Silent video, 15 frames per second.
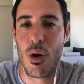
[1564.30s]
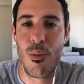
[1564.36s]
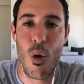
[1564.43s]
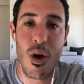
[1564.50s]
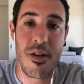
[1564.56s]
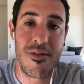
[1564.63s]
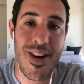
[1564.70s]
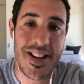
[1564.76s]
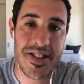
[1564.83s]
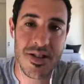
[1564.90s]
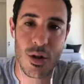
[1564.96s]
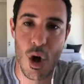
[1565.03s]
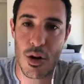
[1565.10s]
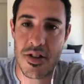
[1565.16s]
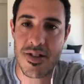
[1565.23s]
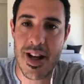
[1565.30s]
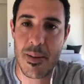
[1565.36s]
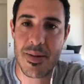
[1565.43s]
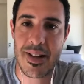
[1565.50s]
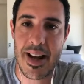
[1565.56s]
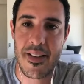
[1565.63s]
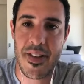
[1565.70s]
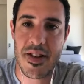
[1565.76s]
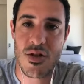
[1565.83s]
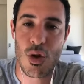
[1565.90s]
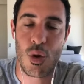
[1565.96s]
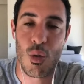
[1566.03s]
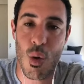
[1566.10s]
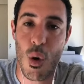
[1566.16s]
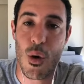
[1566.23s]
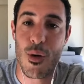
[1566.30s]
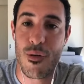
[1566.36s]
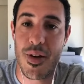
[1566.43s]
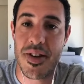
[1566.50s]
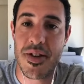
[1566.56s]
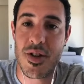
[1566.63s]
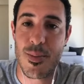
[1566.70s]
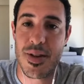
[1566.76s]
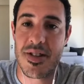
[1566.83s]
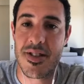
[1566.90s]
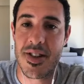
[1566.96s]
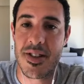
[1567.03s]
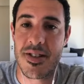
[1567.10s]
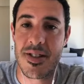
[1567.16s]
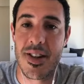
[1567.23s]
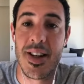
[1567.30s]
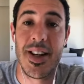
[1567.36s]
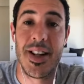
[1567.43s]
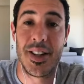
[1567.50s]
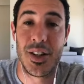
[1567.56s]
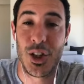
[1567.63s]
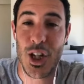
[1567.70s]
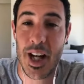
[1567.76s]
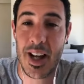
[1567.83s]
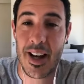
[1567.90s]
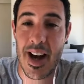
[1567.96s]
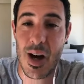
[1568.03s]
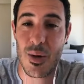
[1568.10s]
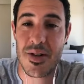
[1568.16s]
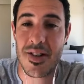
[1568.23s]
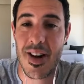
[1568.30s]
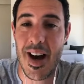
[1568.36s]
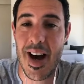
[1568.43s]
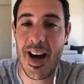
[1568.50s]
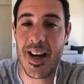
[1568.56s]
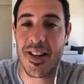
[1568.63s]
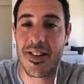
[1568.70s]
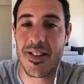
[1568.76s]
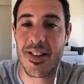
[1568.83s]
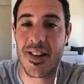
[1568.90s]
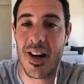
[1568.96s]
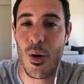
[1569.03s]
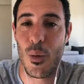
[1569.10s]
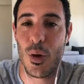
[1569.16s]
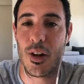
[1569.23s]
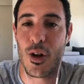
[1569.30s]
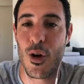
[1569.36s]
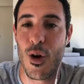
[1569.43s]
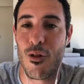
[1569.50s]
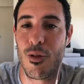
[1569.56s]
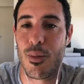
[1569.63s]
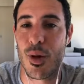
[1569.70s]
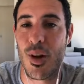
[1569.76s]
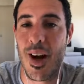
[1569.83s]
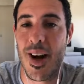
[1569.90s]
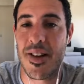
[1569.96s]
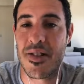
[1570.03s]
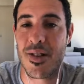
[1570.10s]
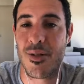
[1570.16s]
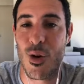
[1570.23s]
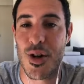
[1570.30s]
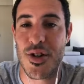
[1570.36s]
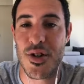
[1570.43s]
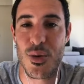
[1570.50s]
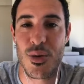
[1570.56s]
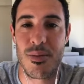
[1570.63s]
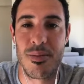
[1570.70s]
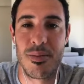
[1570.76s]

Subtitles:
more advanced concepts like this to grow your fitness business, check it out, and I will hear from you guys very soon.